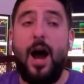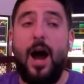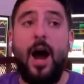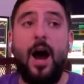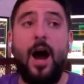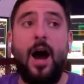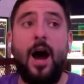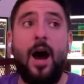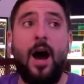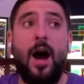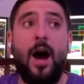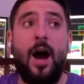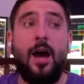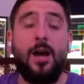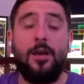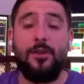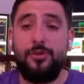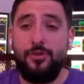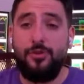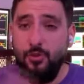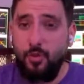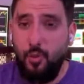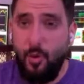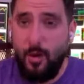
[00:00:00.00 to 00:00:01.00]
Uh,
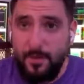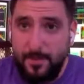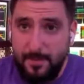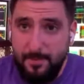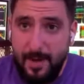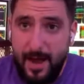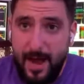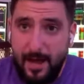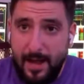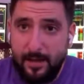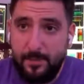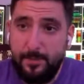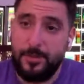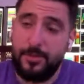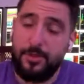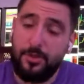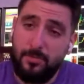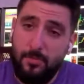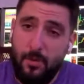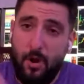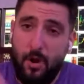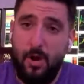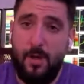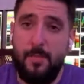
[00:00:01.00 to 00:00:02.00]
you won the battle, but
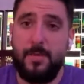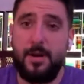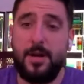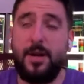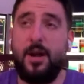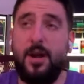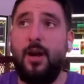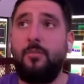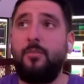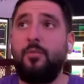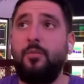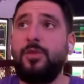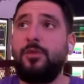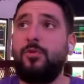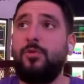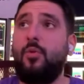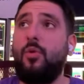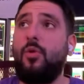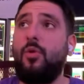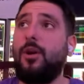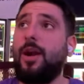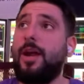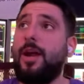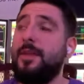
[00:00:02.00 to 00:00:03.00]
tomorrow I'm going to come win the
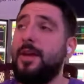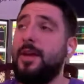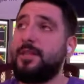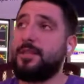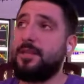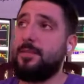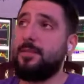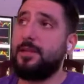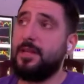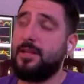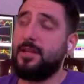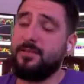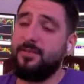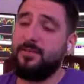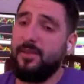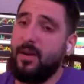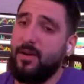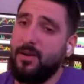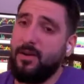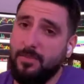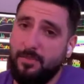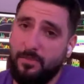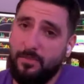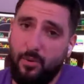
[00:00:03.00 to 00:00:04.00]
war. And that's something that's
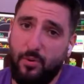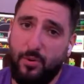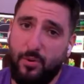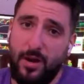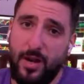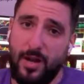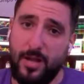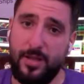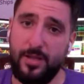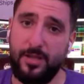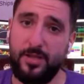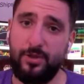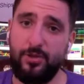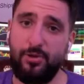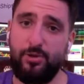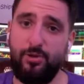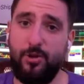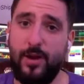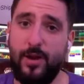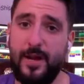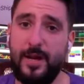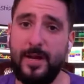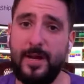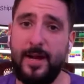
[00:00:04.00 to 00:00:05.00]
very important in
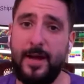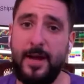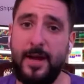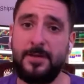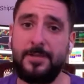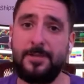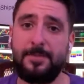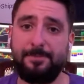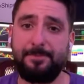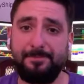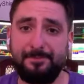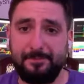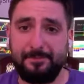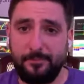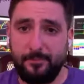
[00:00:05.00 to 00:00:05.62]
trading, guys.